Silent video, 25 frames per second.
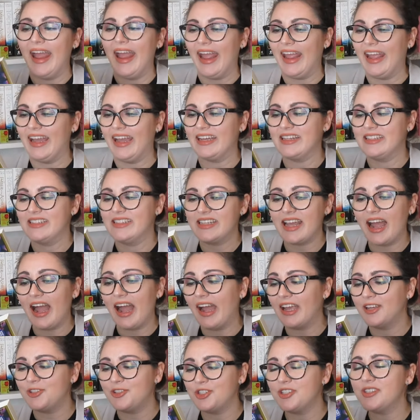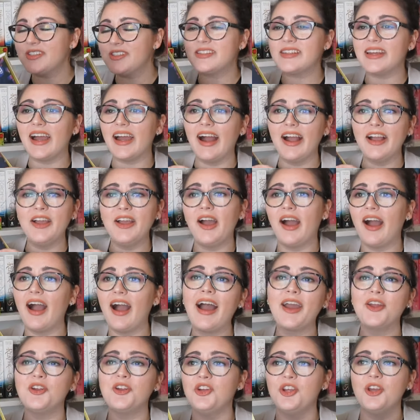And
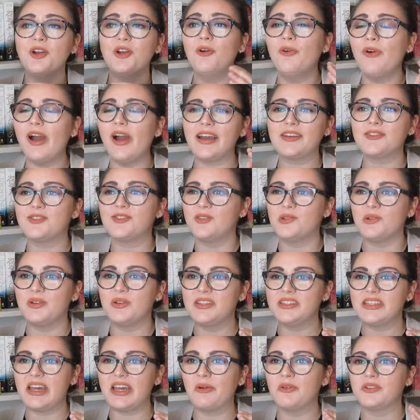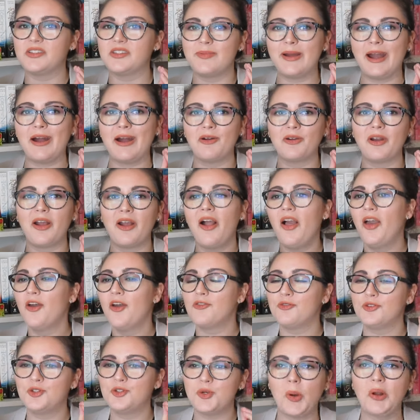I knew as soon as I was about
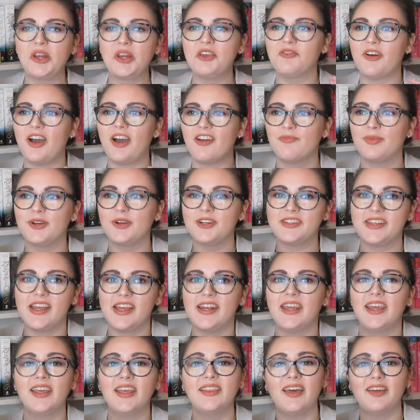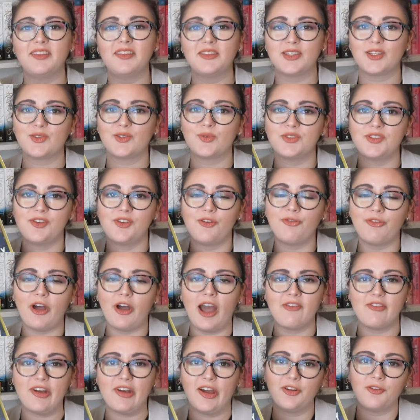25% in that this was a
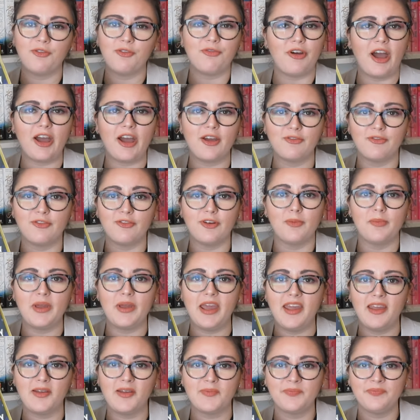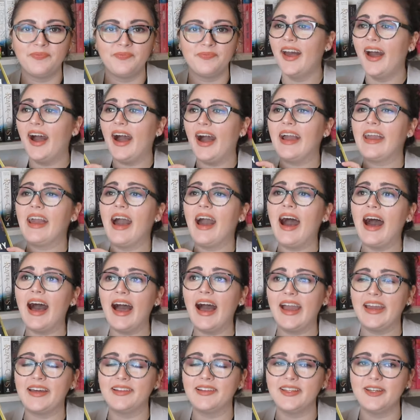5 out of 5 for me. I
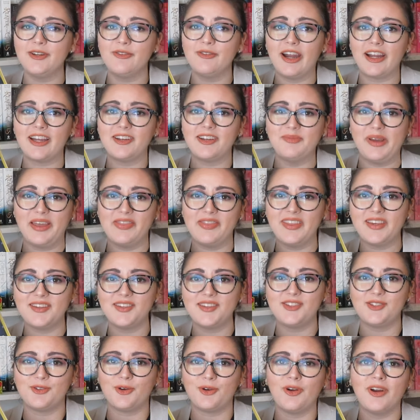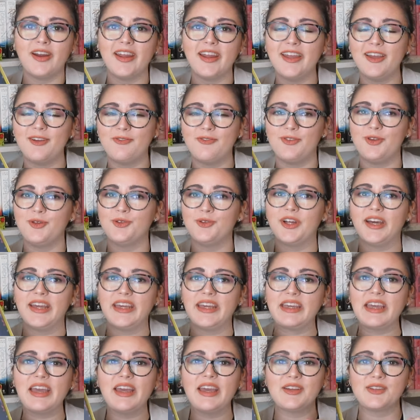highly recommend this story if you
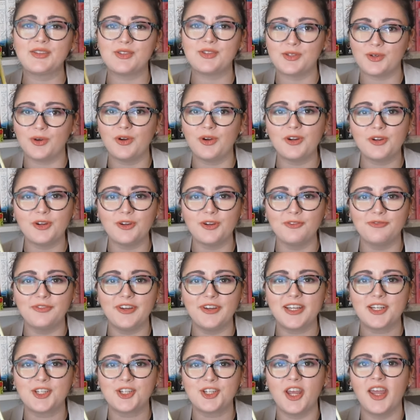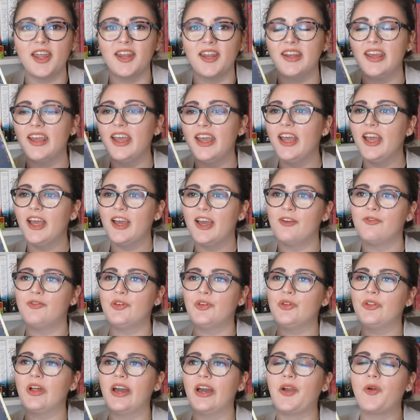like historical fiction, if
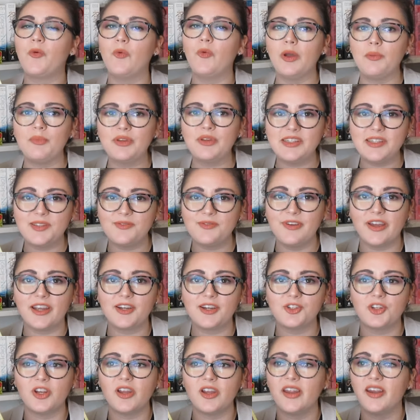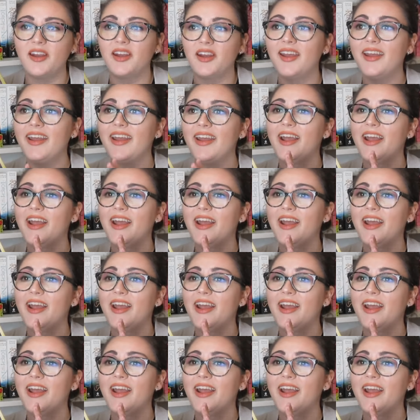you like women's fiction,